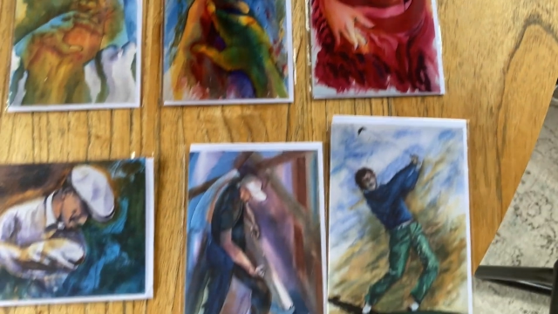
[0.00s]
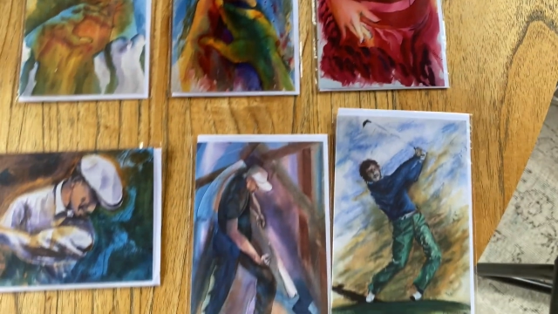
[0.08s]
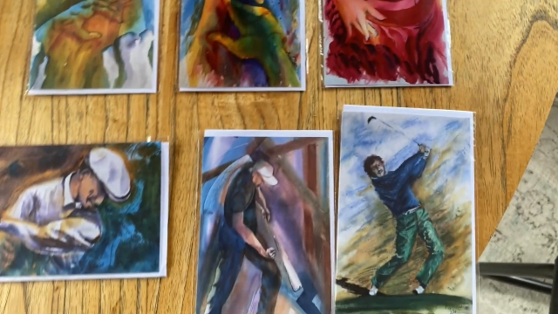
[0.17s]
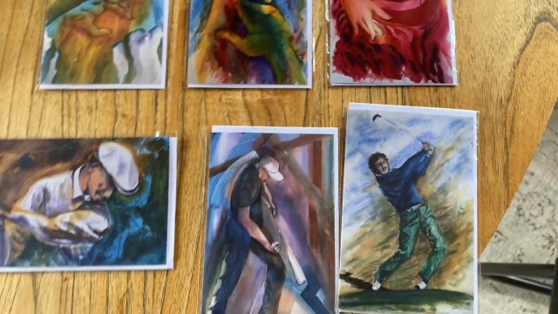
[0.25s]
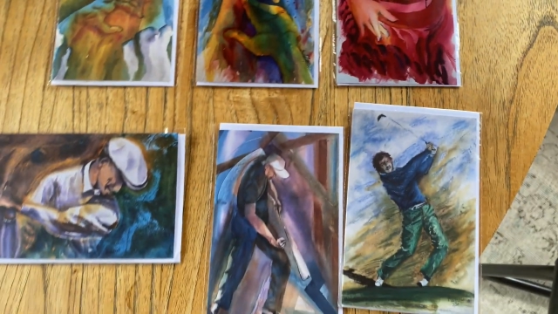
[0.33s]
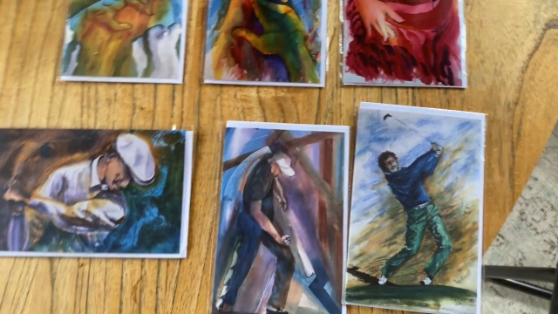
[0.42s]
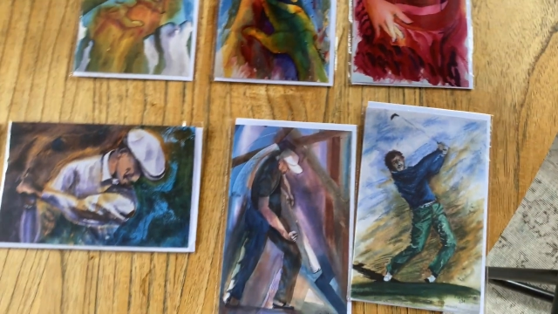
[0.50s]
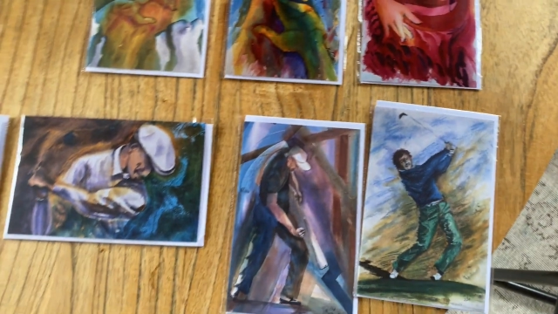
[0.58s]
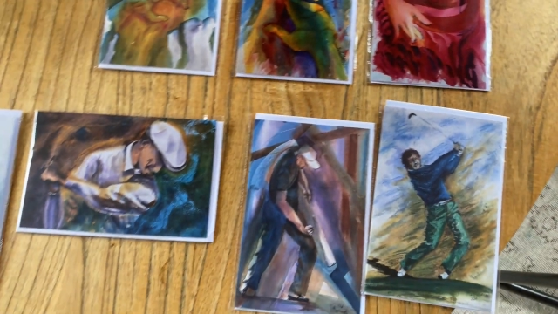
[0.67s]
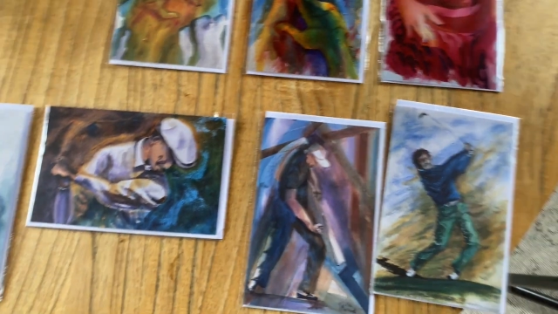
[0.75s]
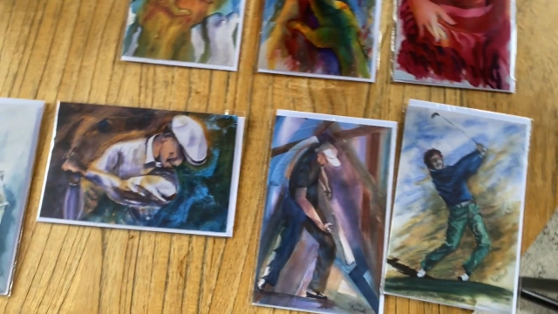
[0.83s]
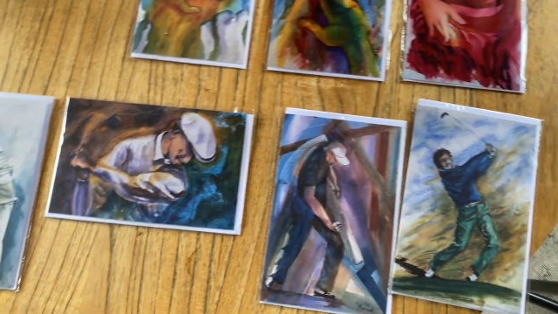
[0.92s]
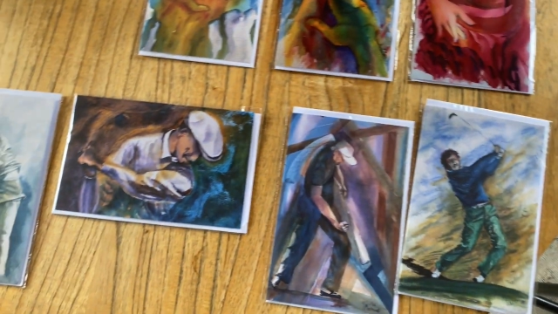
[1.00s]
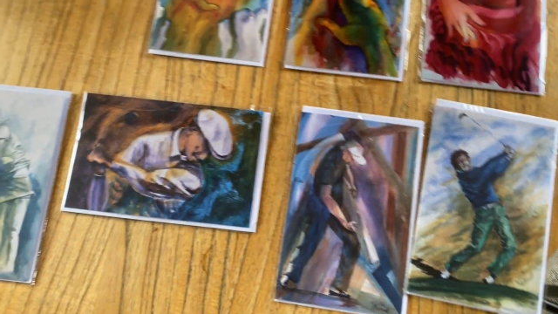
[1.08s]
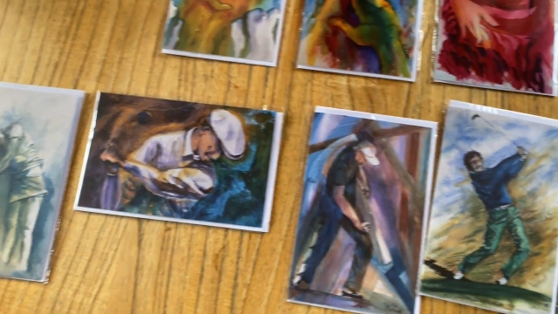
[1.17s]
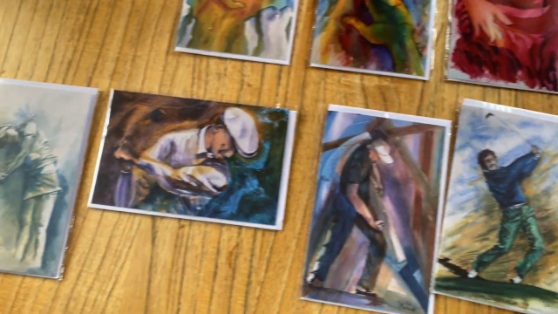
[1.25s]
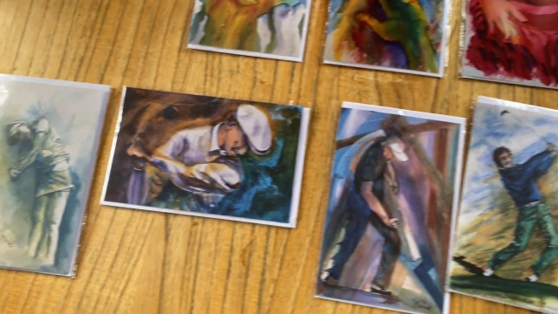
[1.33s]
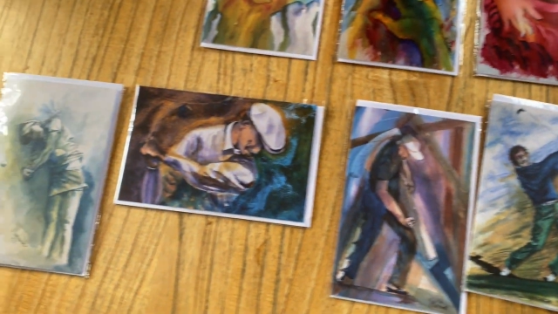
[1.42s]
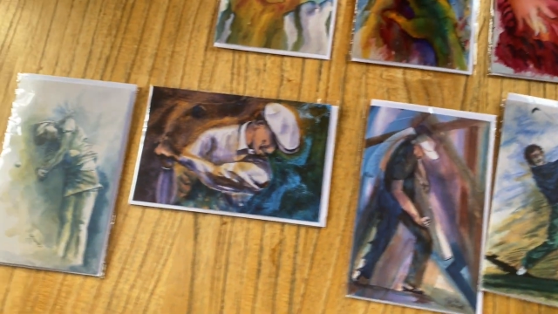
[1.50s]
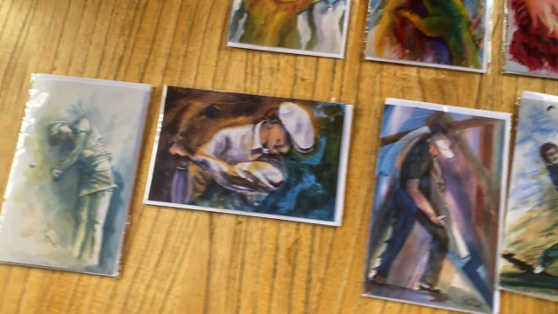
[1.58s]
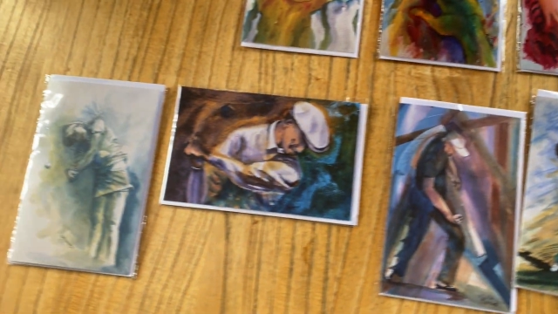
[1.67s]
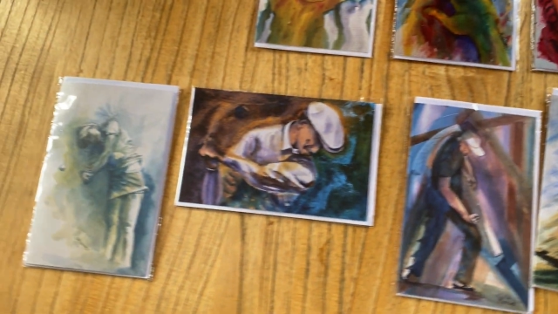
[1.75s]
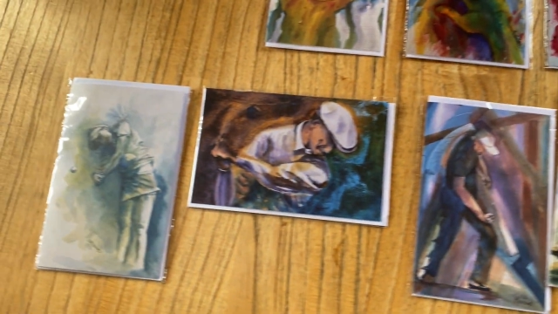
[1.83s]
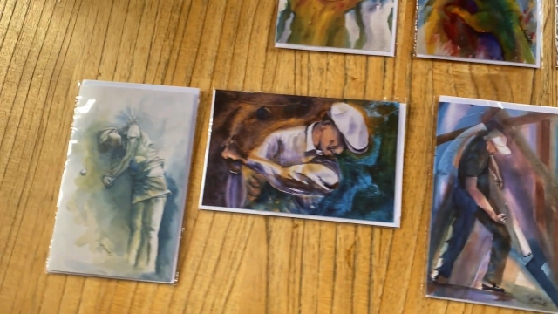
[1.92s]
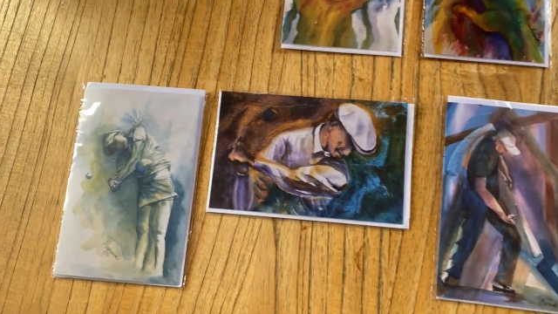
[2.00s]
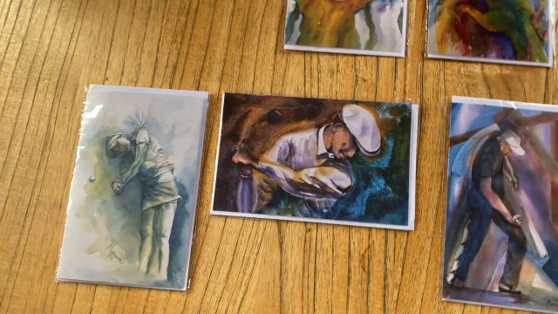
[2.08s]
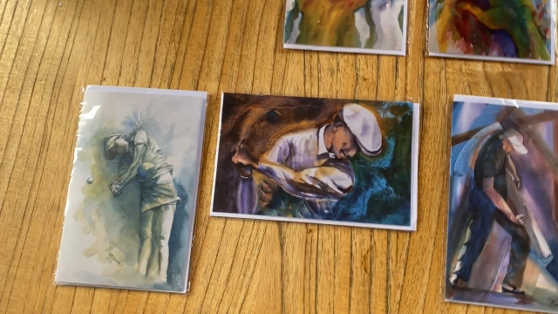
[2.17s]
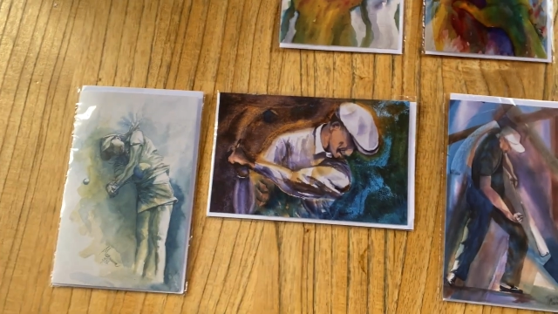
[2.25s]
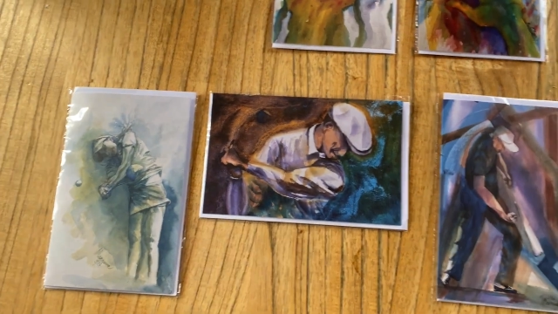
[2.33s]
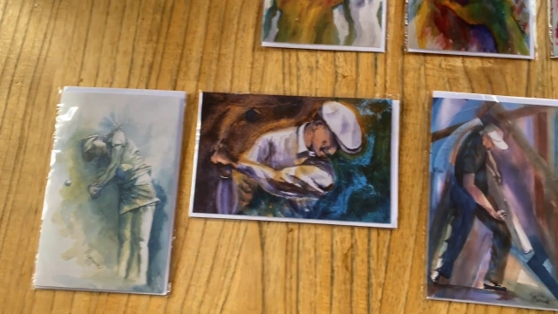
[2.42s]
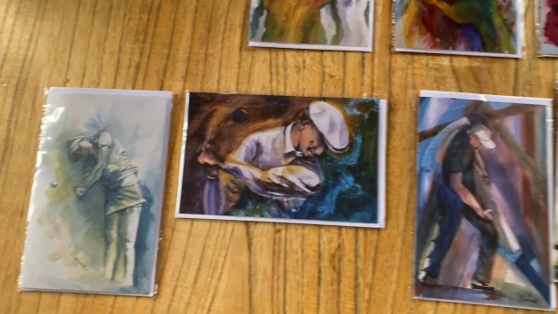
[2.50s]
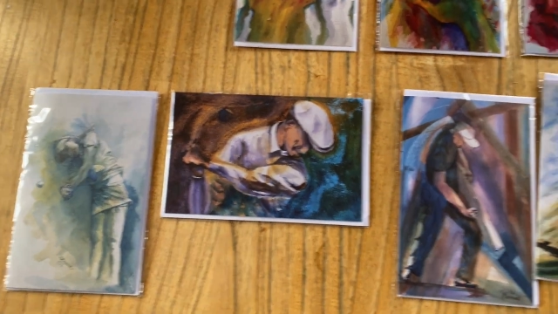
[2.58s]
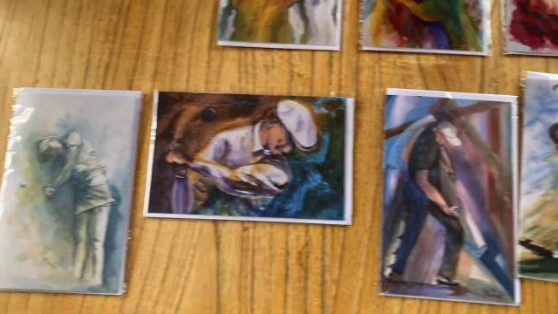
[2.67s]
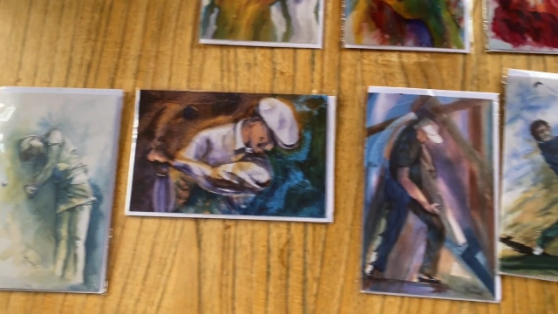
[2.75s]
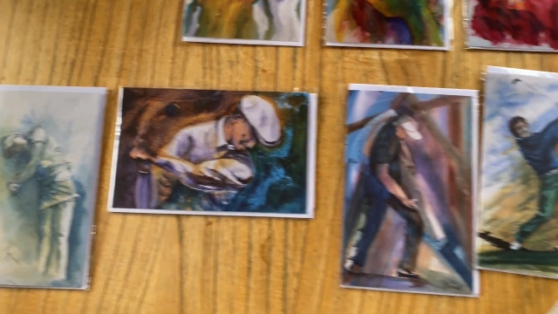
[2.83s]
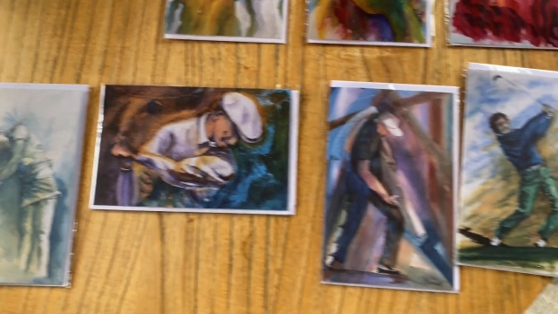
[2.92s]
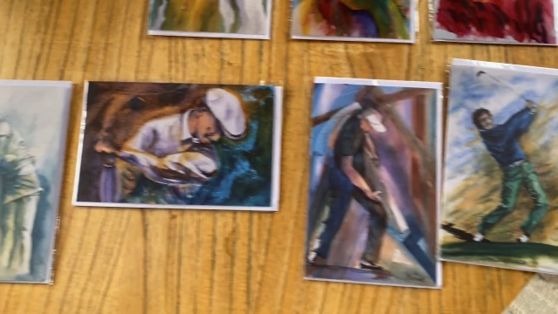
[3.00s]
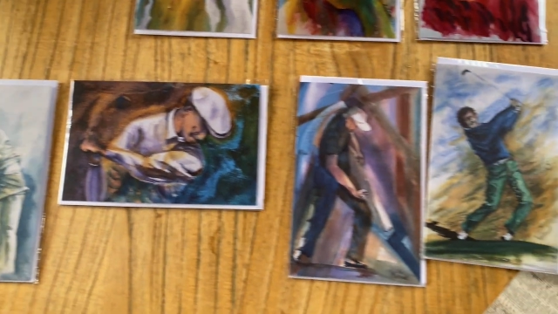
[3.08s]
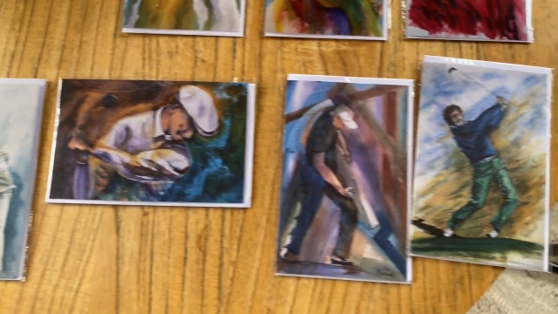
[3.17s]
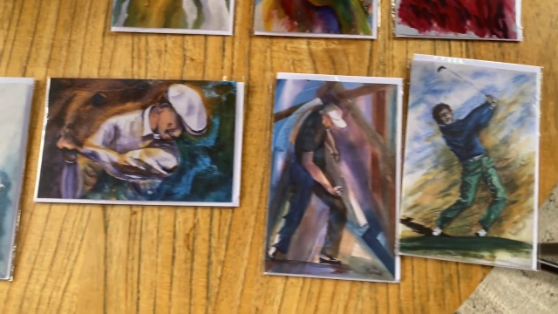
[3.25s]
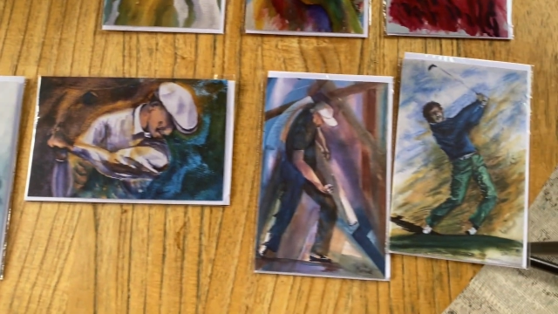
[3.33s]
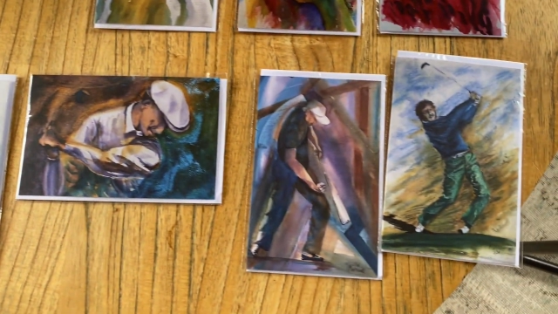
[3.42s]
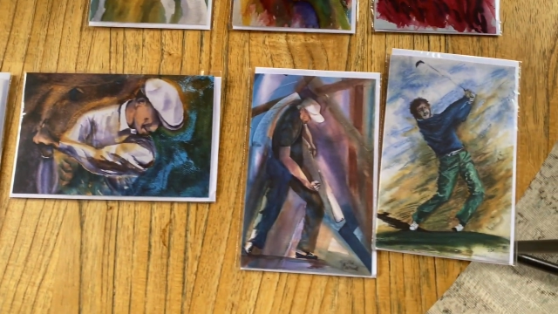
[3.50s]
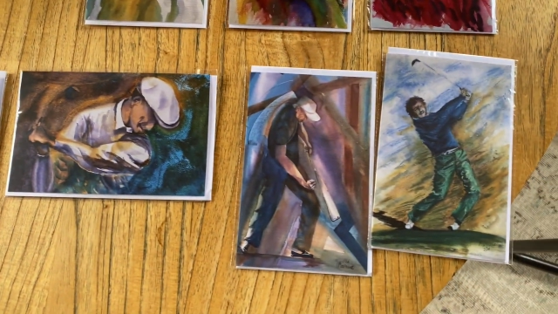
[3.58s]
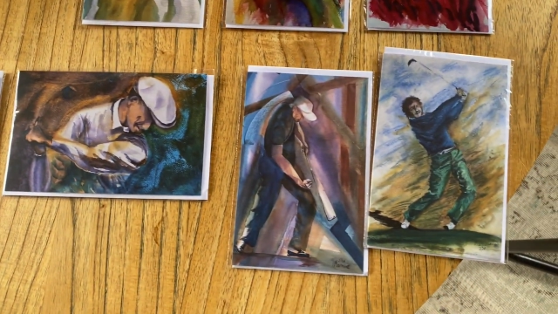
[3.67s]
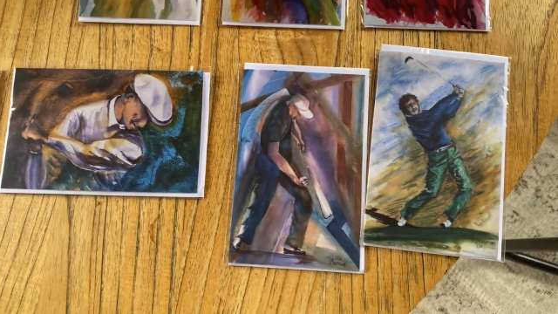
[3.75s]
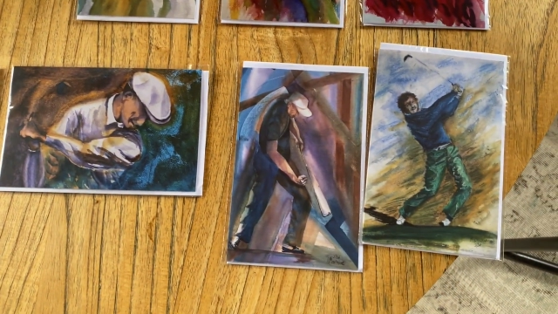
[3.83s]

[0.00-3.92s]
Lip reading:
Nobody's mouth can be seen.